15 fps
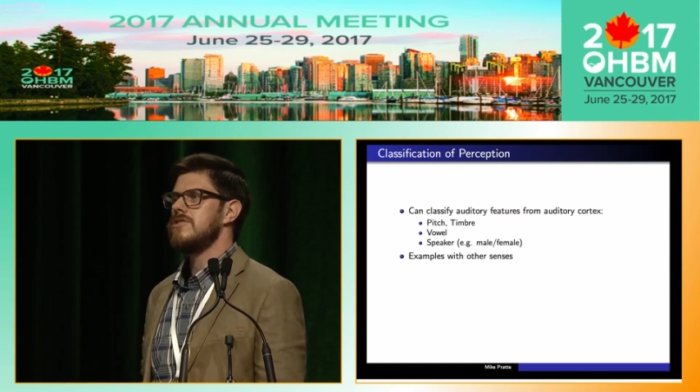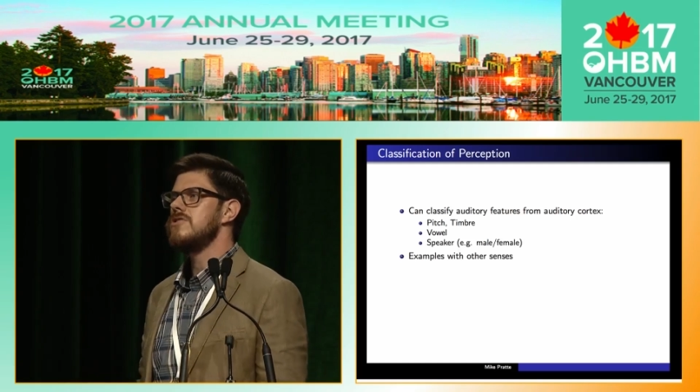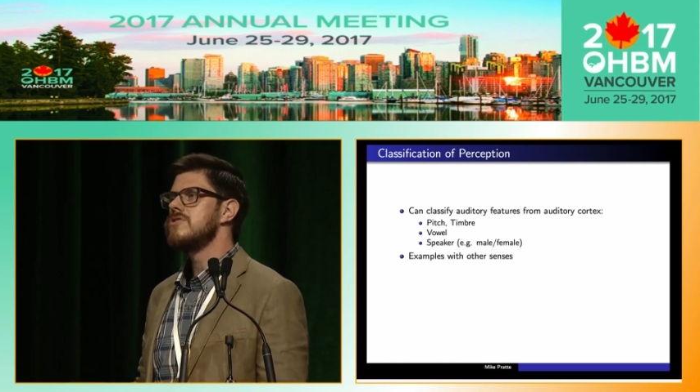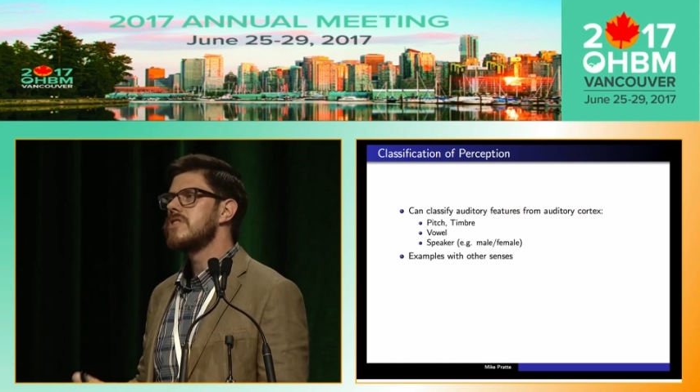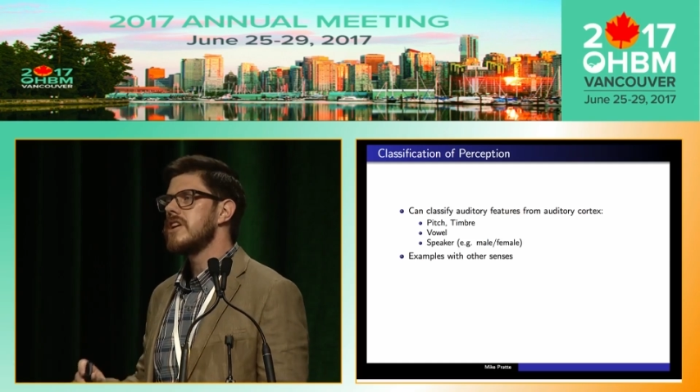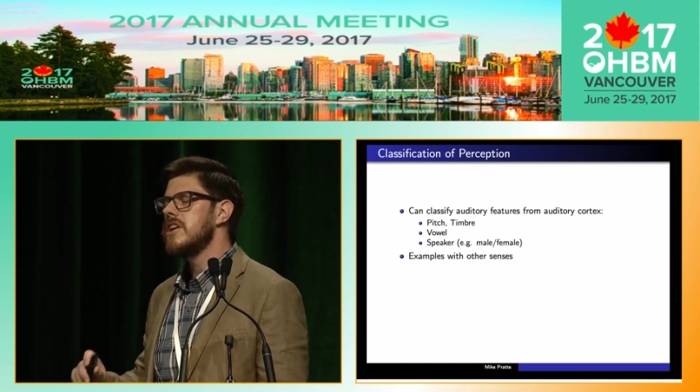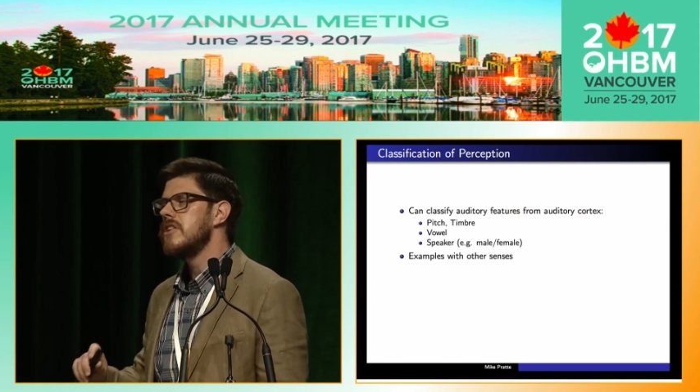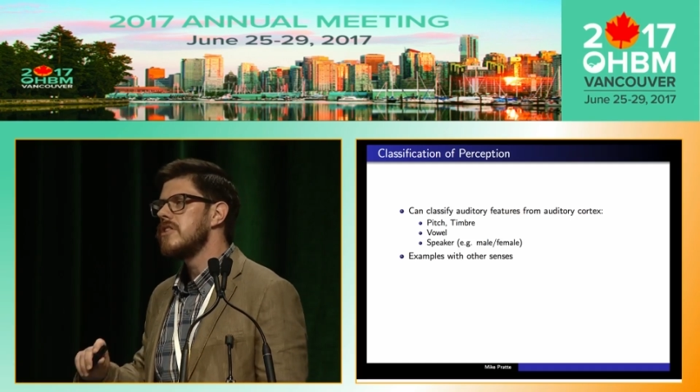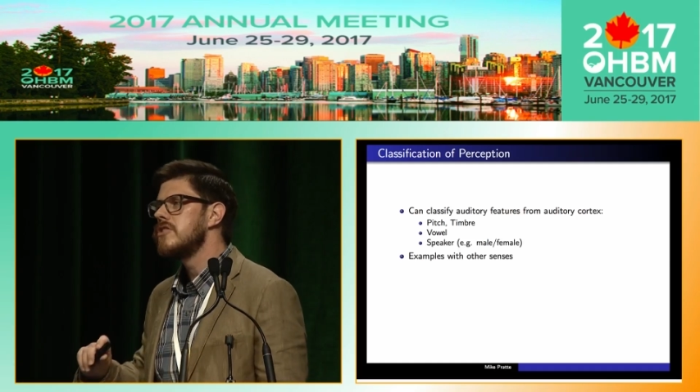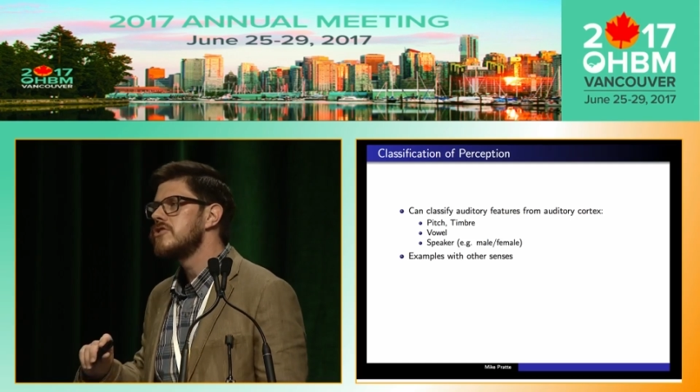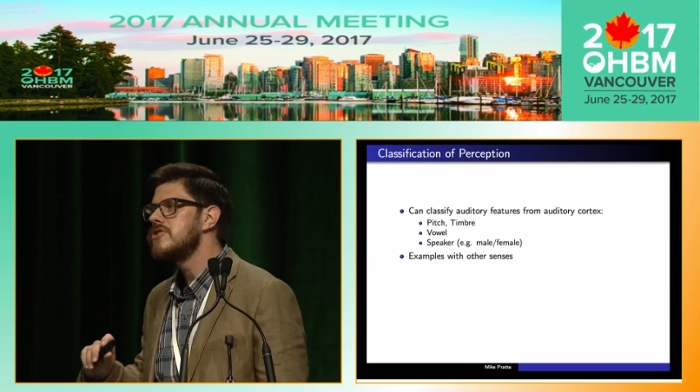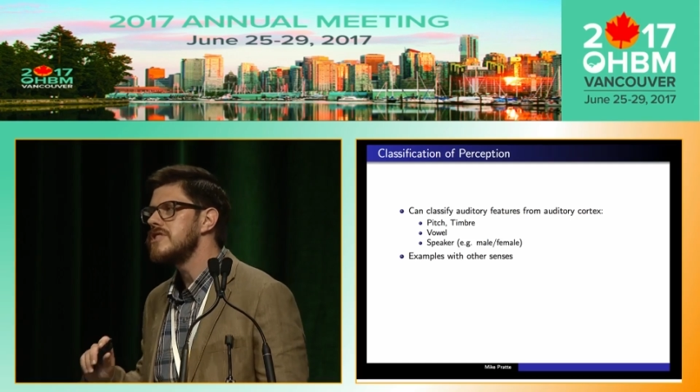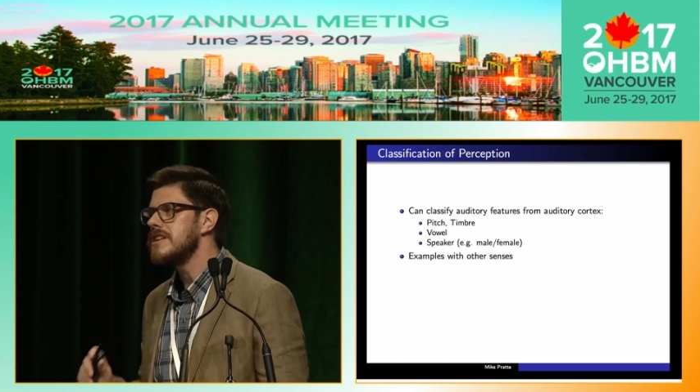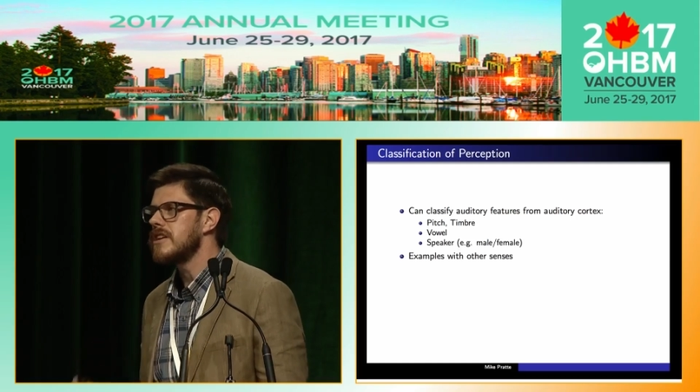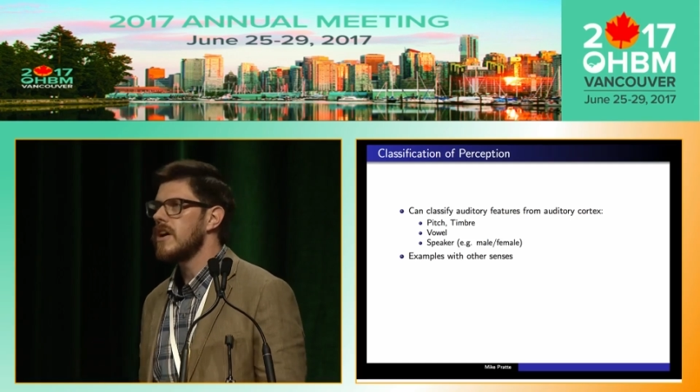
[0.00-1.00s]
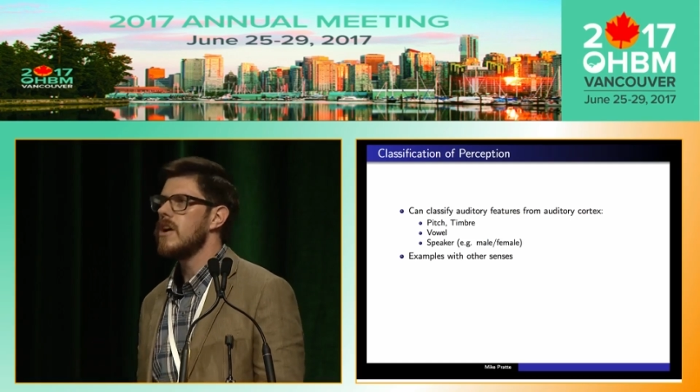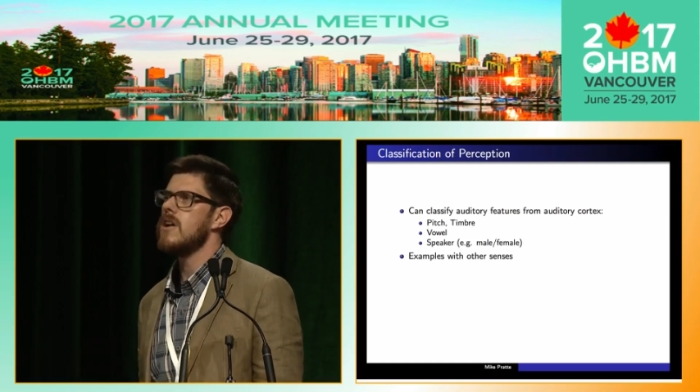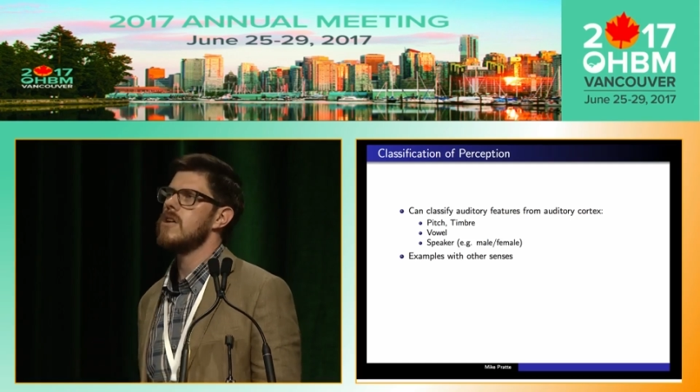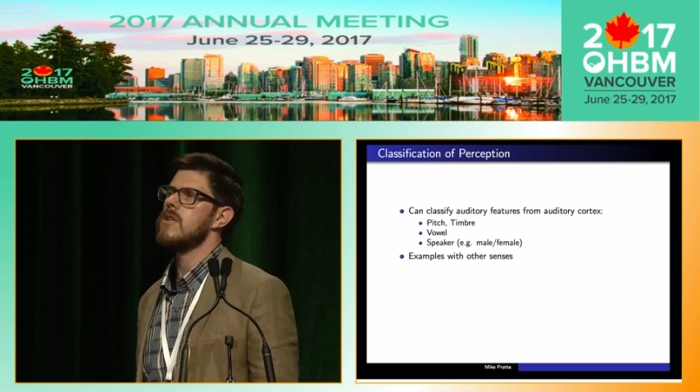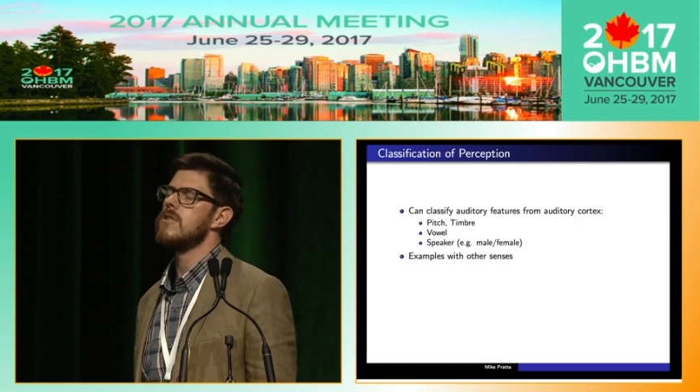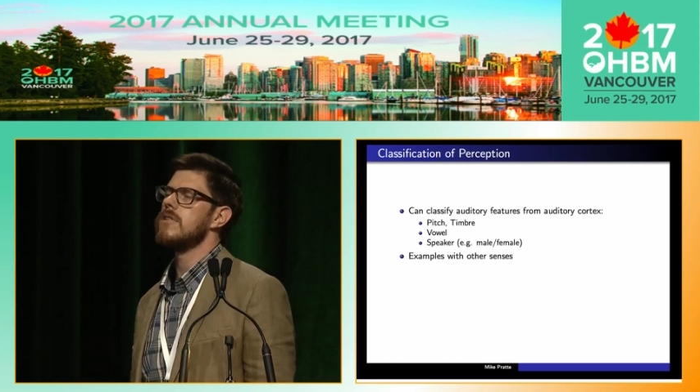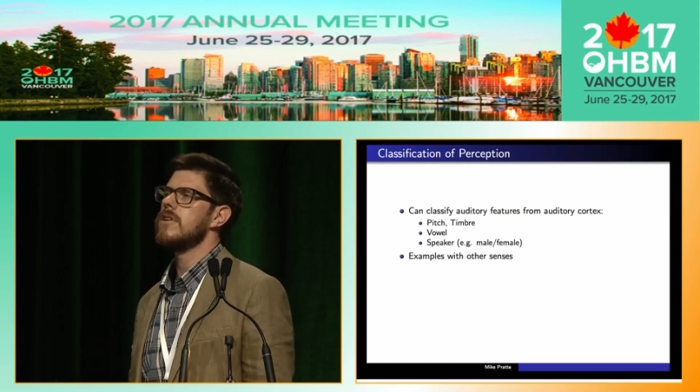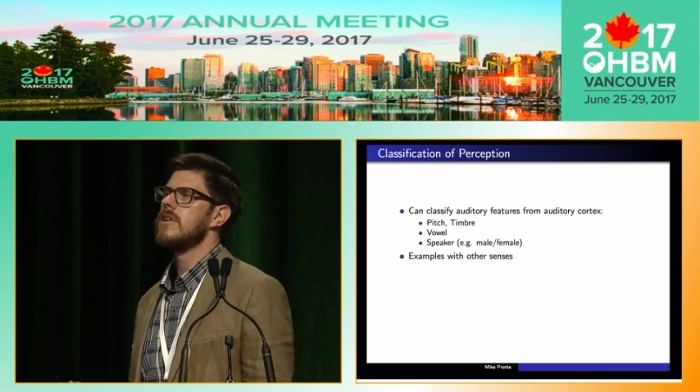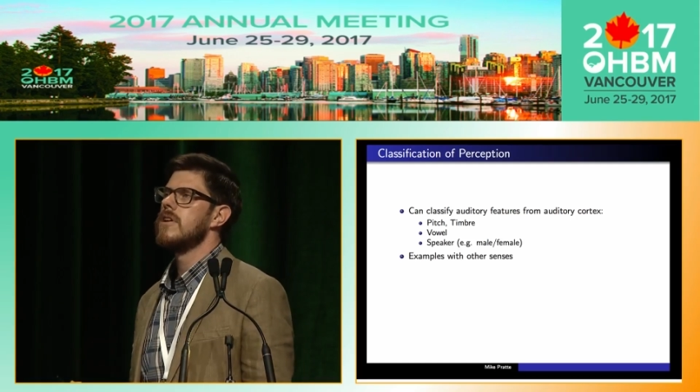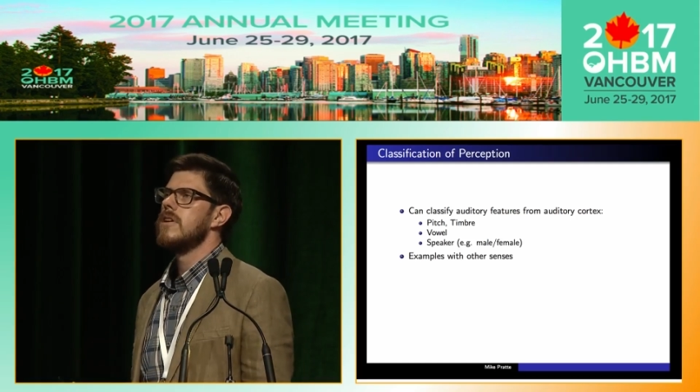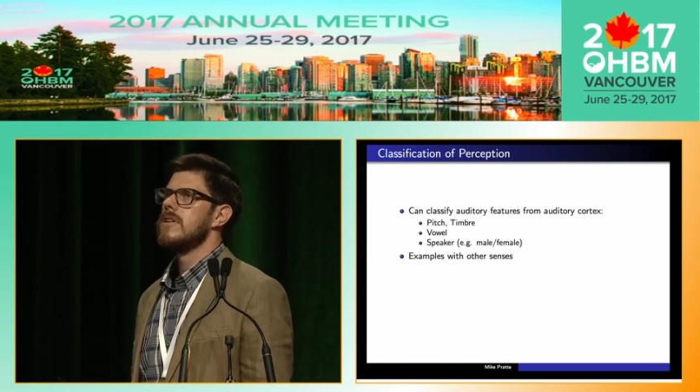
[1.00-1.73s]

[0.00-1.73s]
you can decode